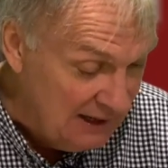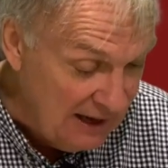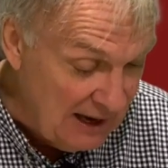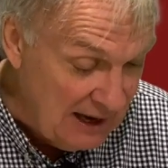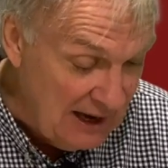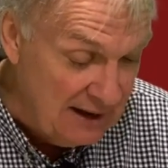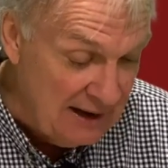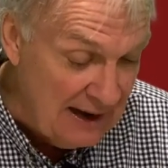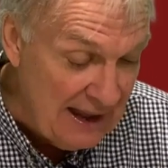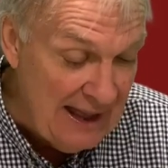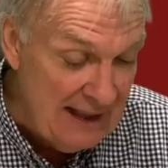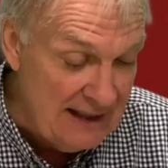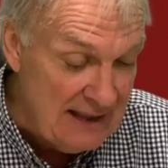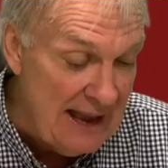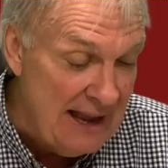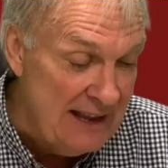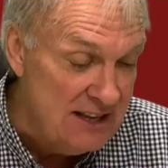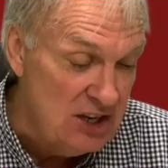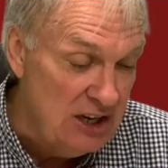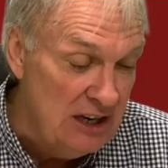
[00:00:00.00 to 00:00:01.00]
And
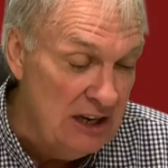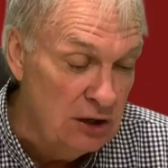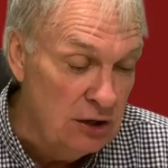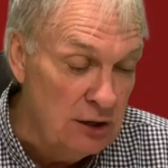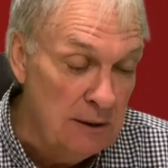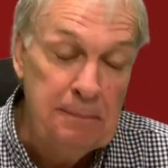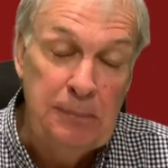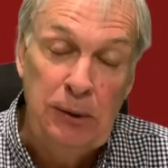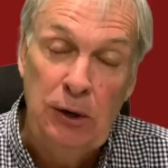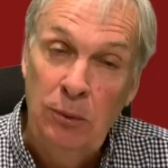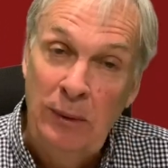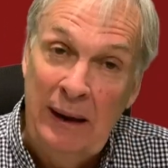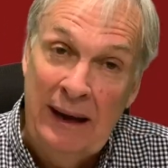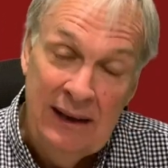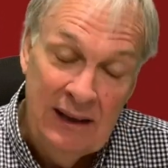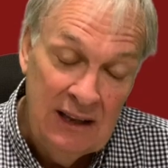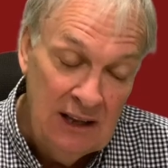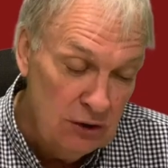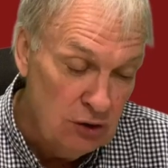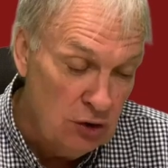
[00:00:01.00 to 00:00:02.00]
Etienne Capoue
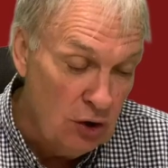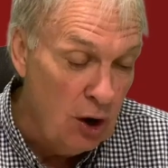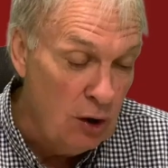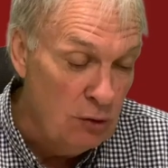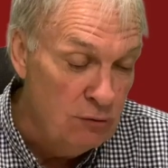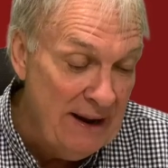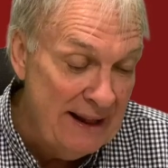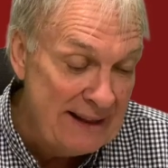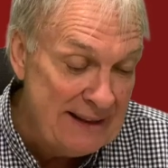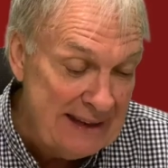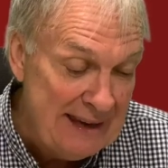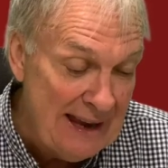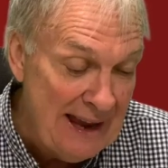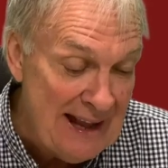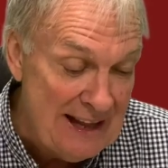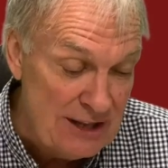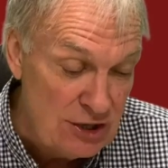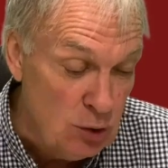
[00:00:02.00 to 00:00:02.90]
got a red card.